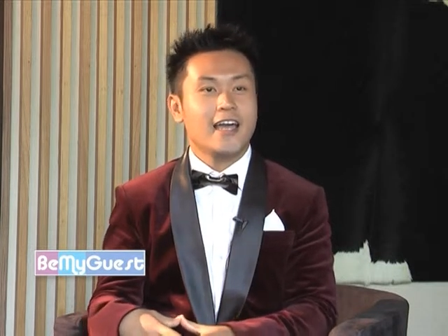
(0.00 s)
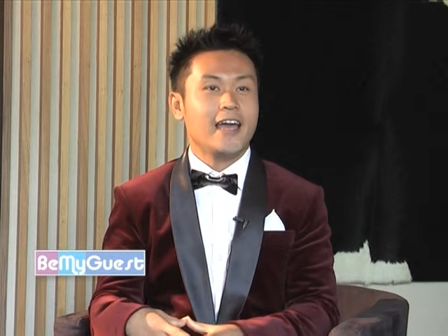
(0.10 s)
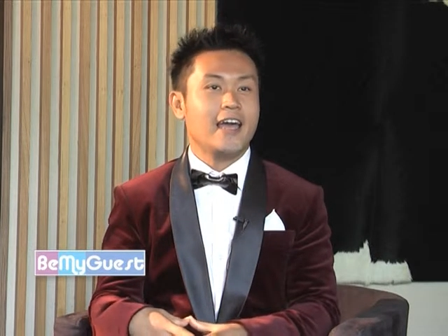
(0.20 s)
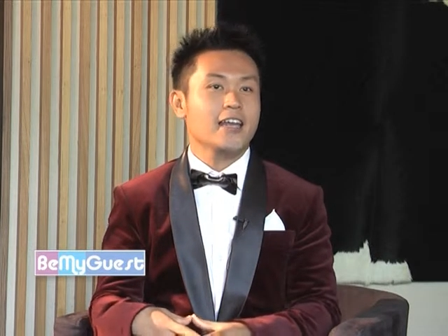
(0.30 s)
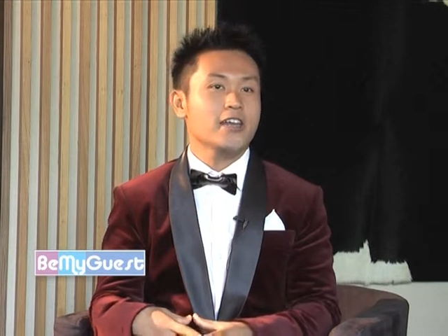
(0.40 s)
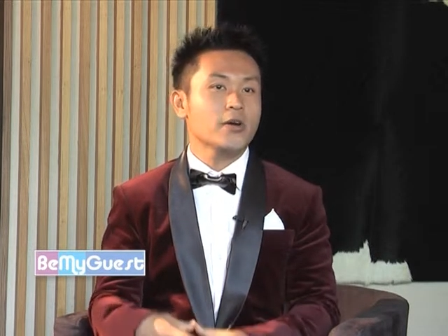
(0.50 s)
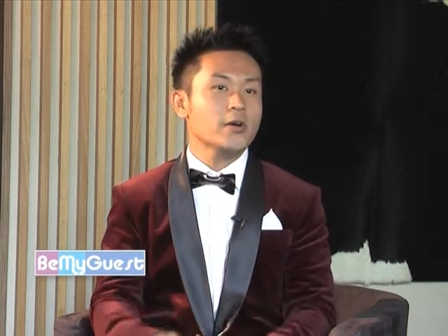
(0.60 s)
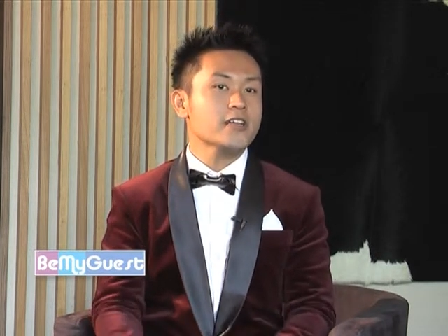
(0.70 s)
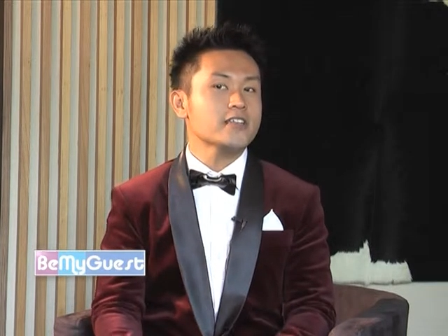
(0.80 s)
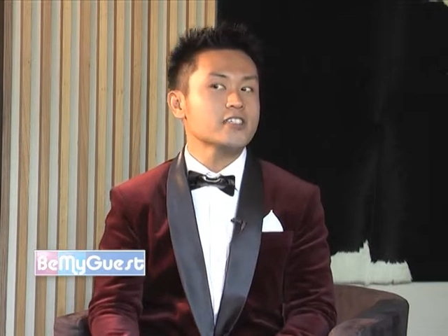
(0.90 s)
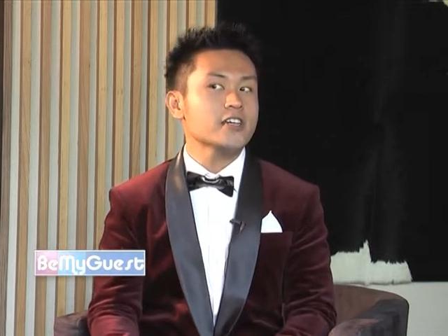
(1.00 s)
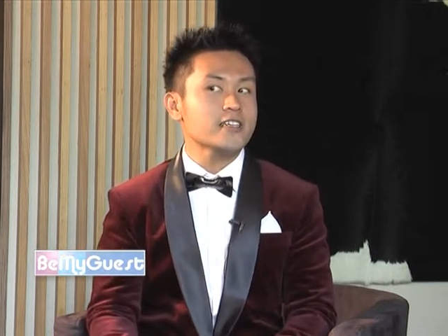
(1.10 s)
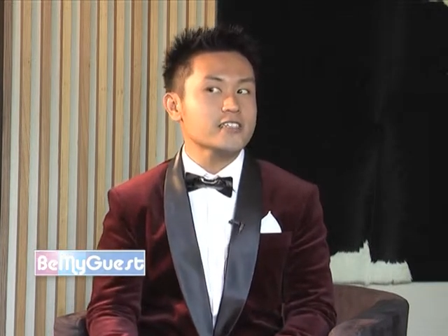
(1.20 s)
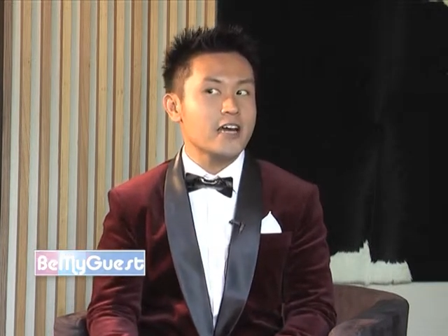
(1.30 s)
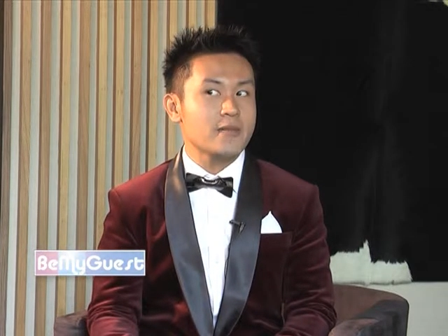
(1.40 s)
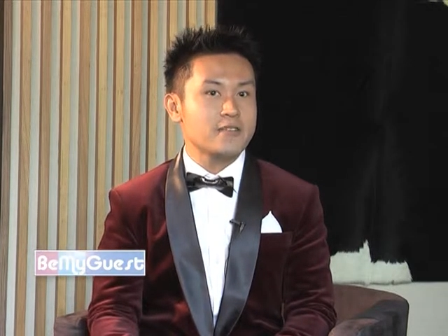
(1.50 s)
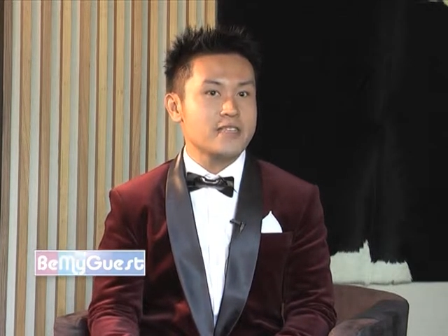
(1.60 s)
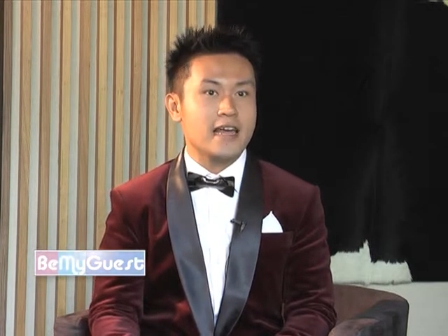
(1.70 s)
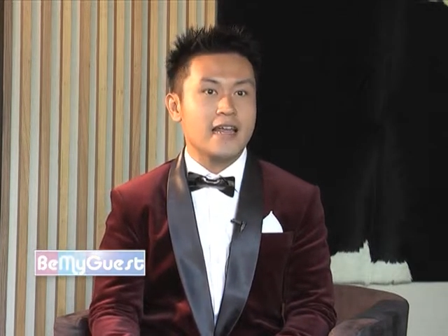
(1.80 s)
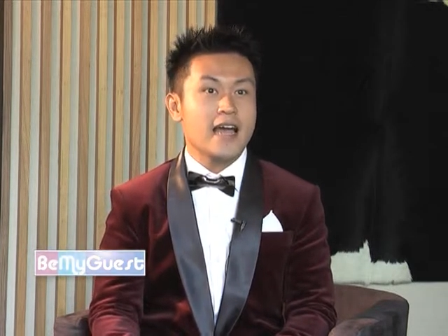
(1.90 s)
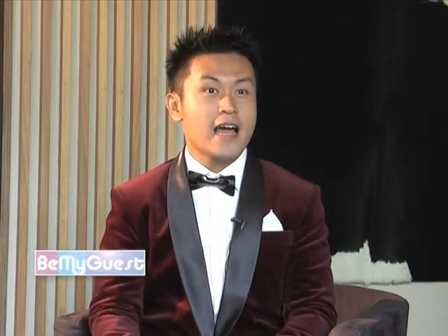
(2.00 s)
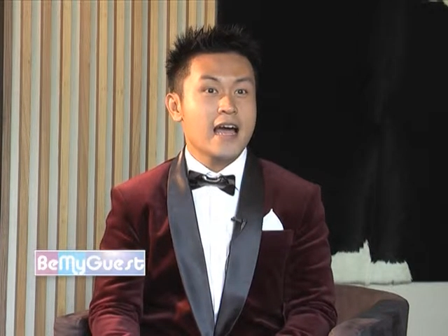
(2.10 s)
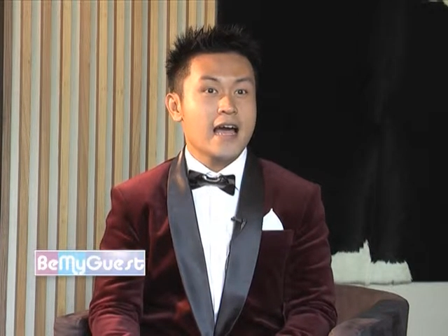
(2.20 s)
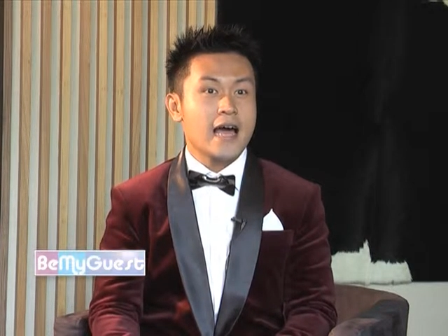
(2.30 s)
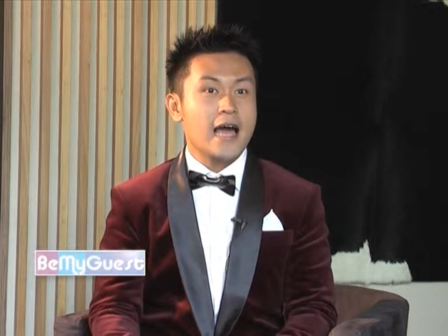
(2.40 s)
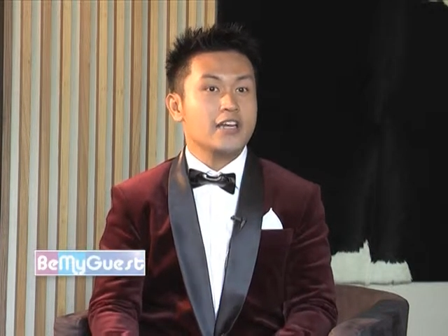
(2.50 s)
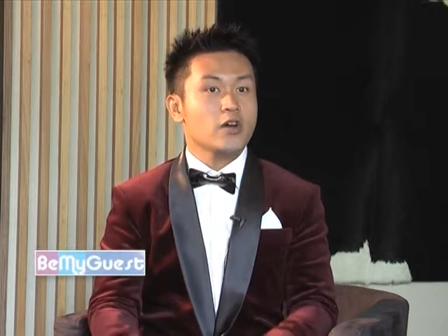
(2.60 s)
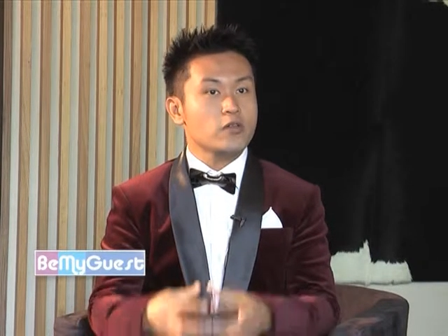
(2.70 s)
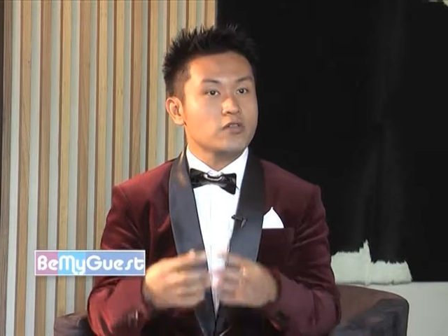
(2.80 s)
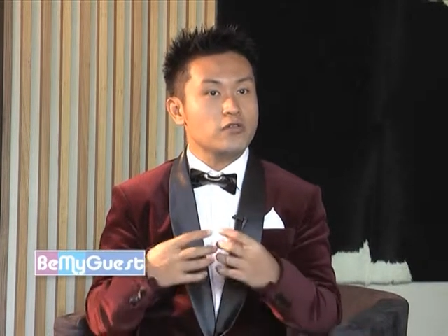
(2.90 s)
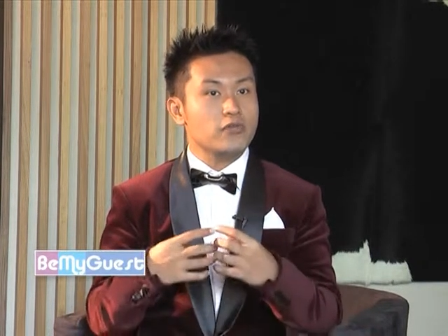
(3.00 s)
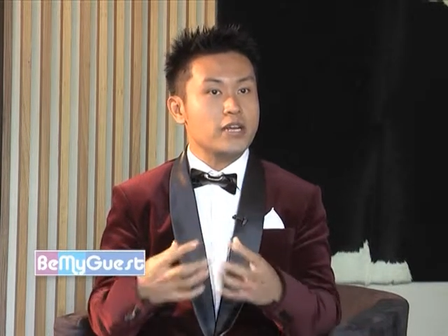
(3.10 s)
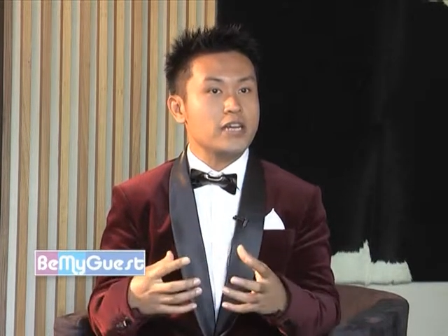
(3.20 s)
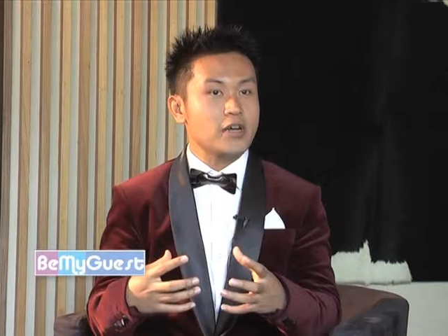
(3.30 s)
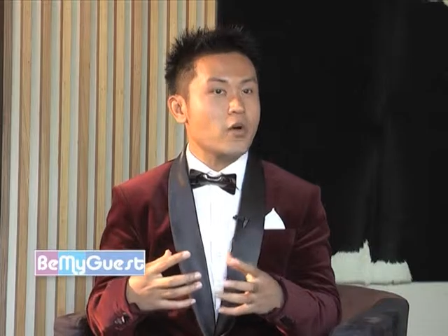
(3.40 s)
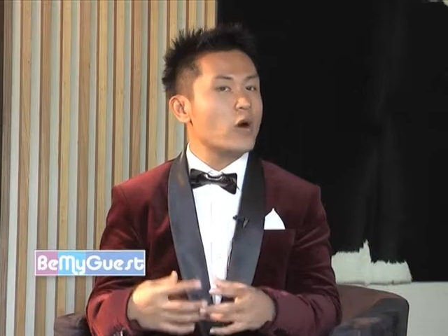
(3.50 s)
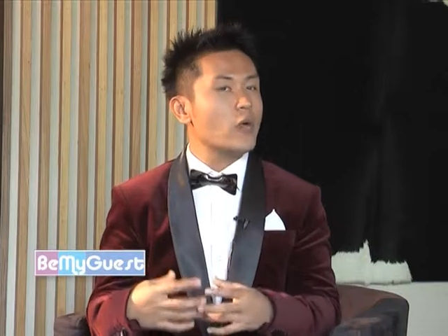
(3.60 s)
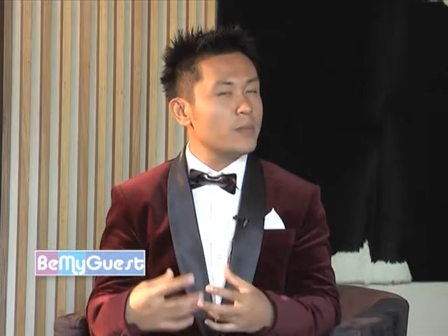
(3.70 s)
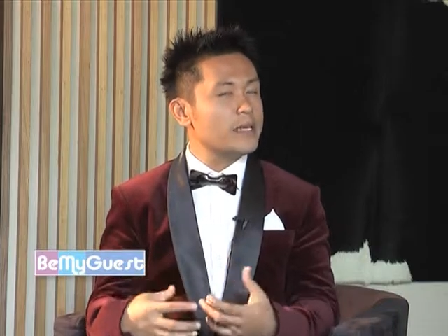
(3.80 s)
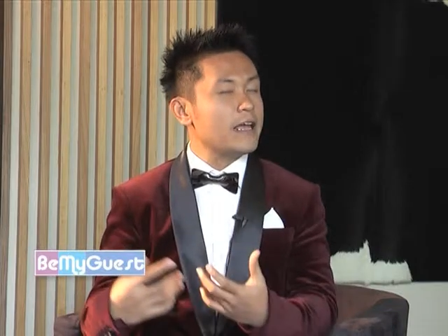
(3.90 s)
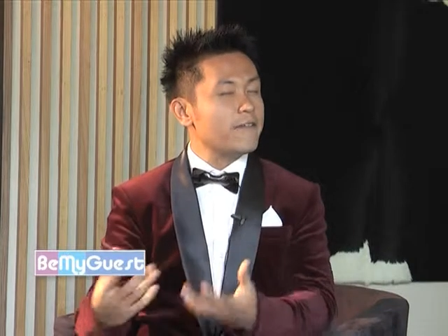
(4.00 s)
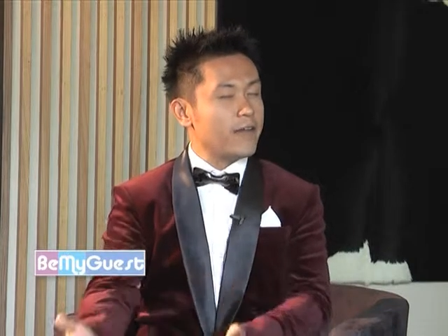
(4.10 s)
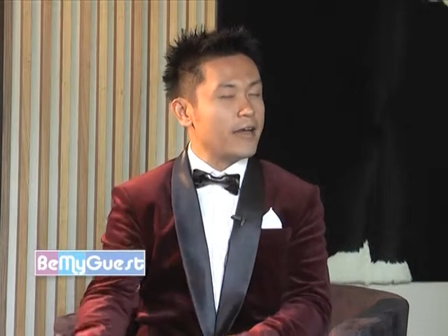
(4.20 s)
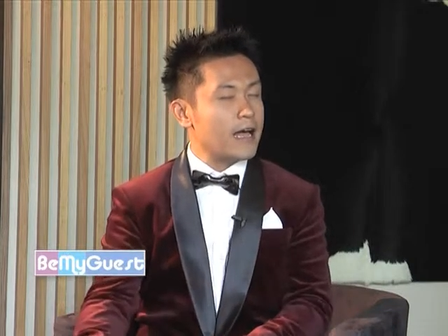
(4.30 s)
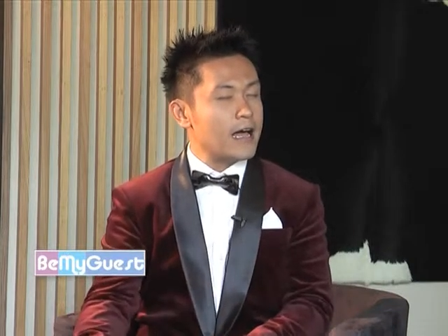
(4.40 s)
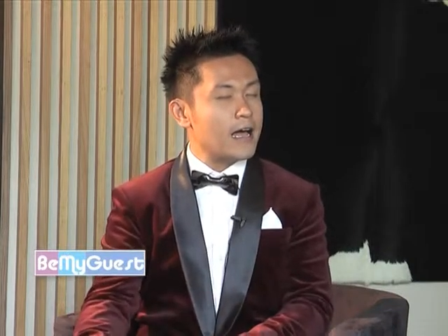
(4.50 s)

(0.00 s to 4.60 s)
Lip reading: And there are times that I don't really know what will be the effect